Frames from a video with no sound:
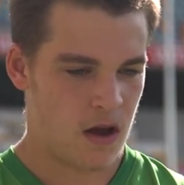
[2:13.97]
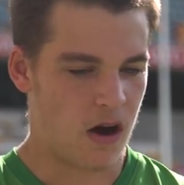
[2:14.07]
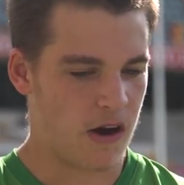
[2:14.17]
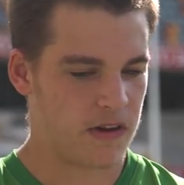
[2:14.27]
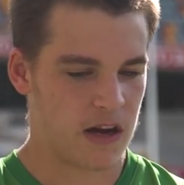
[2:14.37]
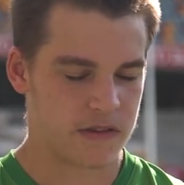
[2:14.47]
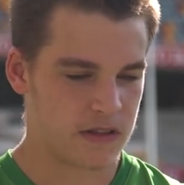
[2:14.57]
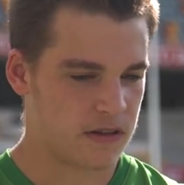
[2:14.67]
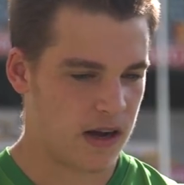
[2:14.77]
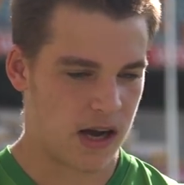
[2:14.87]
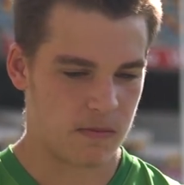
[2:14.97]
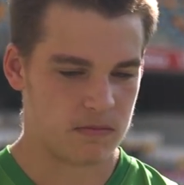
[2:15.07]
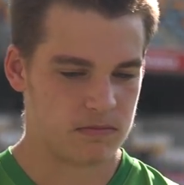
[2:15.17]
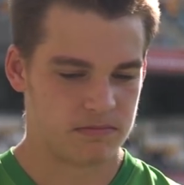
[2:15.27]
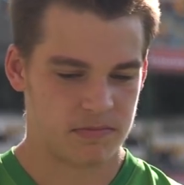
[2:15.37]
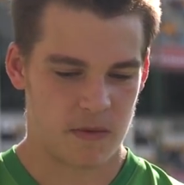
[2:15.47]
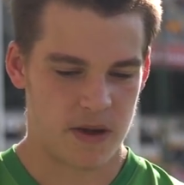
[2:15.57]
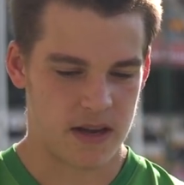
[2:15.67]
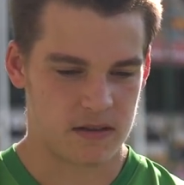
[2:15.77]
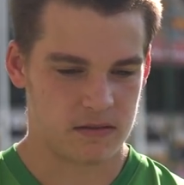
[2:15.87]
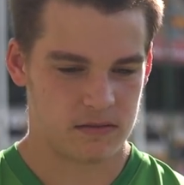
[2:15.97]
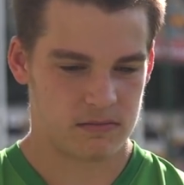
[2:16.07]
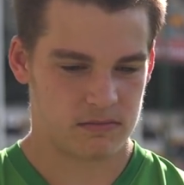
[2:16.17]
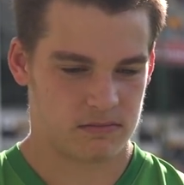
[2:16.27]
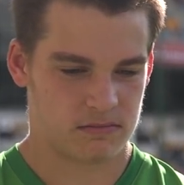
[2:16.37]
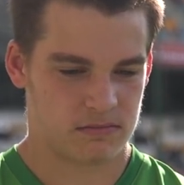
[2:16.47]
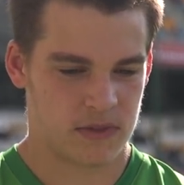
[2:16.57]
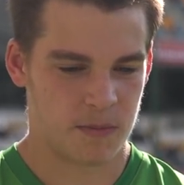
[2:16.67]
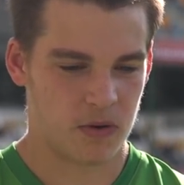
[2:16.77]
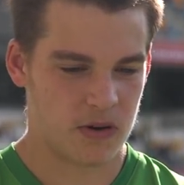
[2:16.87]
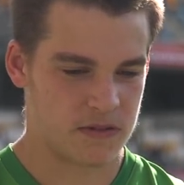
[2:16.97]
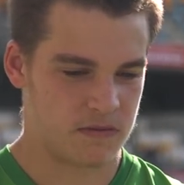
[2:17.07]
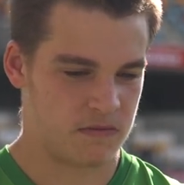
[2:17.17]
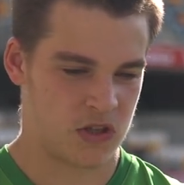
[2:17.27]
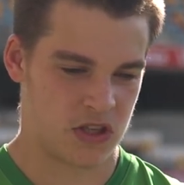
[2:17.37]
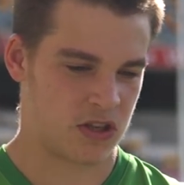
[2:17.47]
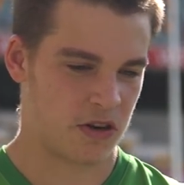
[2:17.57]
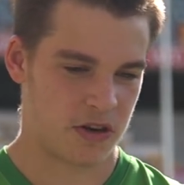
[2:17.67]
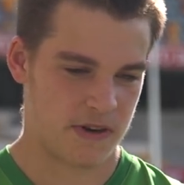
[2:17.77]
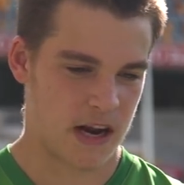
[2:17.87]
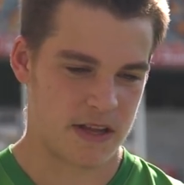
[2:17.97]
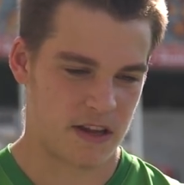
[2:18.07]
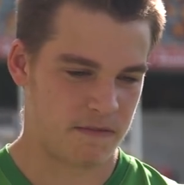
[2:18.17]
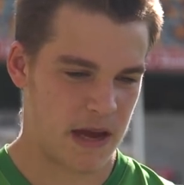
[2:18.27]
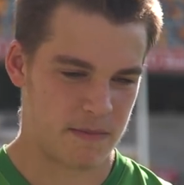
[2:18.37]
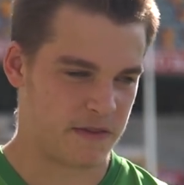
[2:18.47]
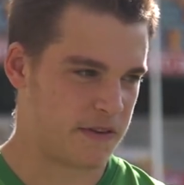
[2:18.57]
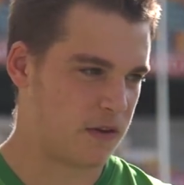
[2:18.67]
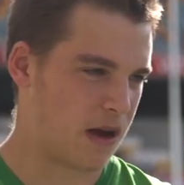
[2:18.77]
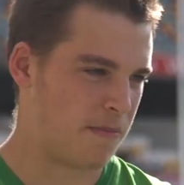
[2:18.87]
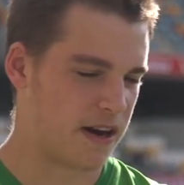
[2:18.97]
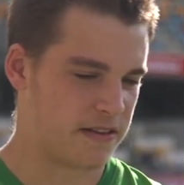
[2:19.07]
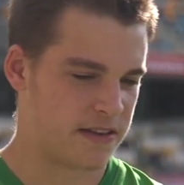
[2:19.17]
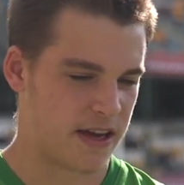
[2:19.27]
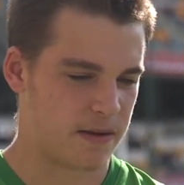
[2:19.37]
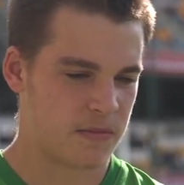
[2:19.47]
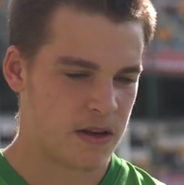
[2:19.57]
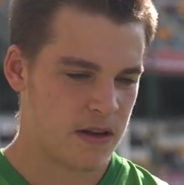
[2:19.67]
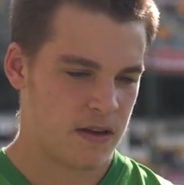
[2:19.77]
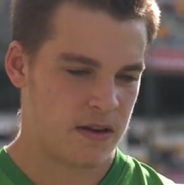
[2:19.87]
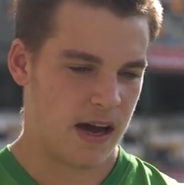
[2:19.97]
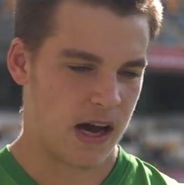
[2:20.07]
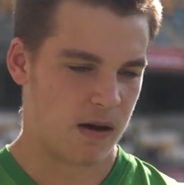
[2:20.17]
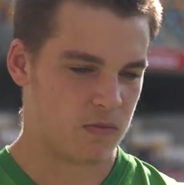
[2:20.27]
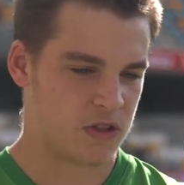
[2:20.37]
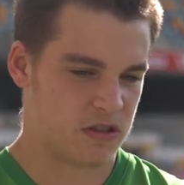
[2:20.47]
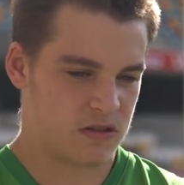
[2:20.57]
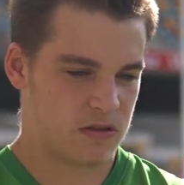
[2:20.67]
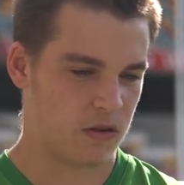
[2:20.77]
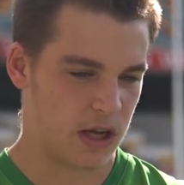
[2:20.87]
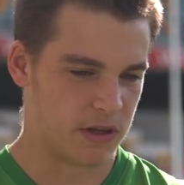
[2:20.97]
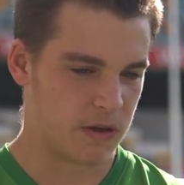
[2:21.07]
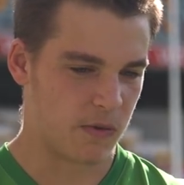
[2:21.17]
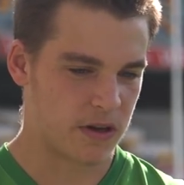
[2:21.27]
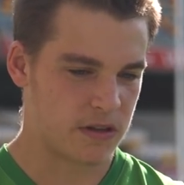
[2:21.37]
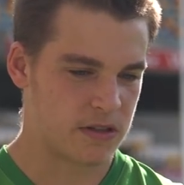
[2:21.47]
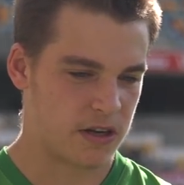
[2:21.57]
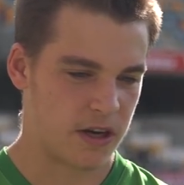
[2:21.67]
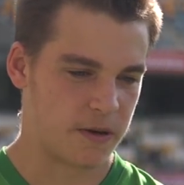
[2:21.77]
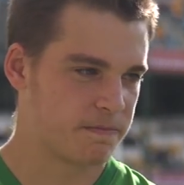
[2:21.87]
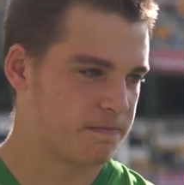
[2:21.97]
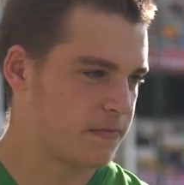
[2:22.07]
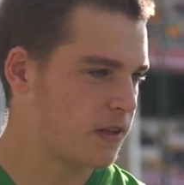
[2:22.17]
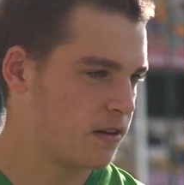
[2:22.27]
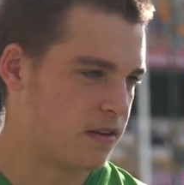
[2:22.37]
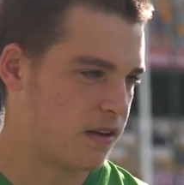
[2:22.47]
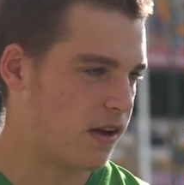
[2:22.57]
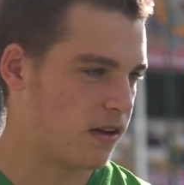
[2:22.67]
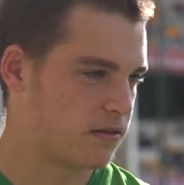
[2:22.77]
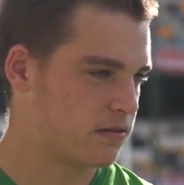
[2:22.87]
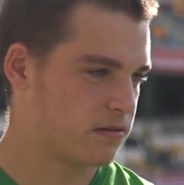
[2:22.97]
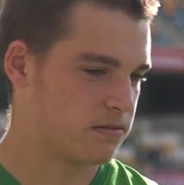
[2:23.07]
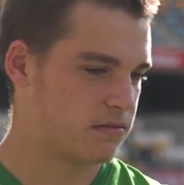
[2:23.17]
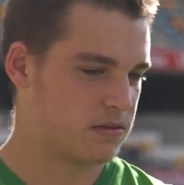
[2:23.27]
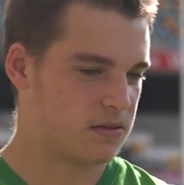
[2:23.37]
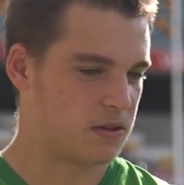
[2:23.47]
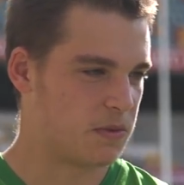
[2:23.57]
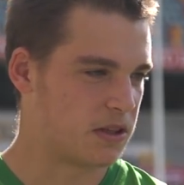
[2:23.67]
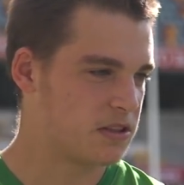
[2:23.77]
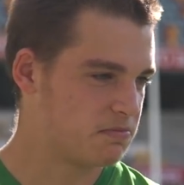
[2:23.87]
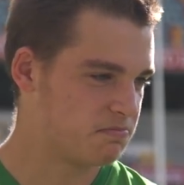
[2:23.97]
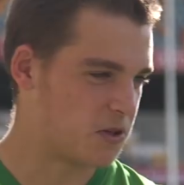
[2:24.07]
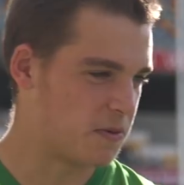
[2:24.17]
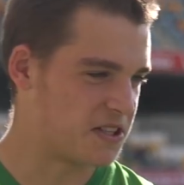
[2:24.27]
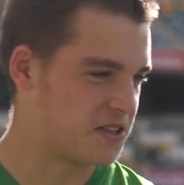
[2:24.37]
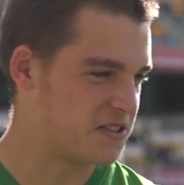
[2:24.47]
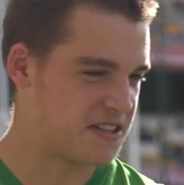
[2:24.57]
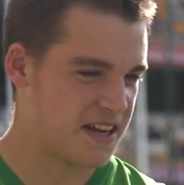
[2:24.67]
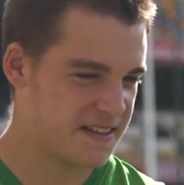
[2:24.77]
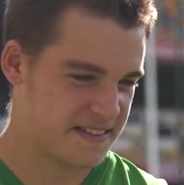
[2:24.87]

Oh, I've loved it. Um, I mean, the boys have just gotten around me. They've made me feel like part of the team, um, which is all I really wanted. So, yeah not much, not much else to say.